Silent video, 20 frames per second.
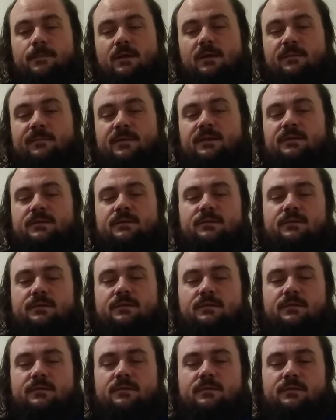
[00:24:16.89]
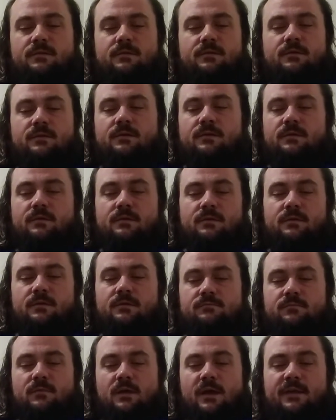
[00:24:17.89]
I mean,
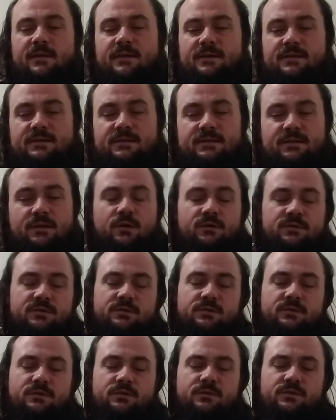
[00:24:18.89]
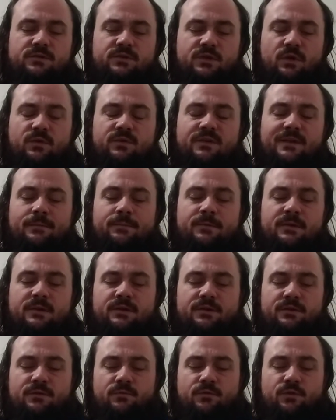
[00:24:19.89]
I think this goes so deep into
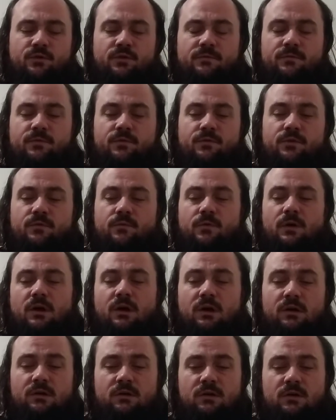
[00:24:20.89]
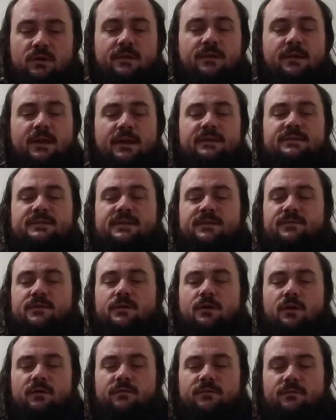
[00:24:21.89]
the root of who you are that it's even
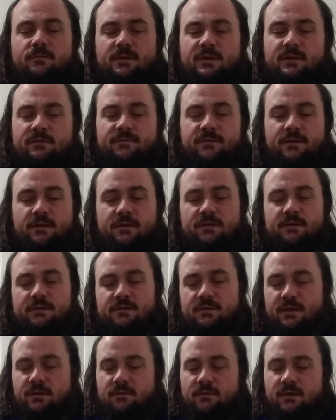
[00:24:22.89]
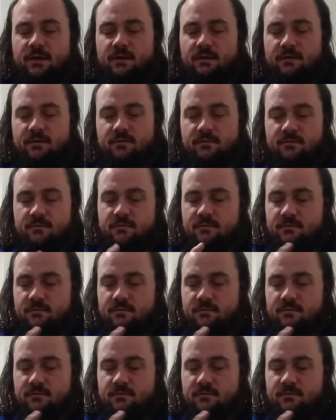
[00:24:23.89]
hard for me to figure this out right now.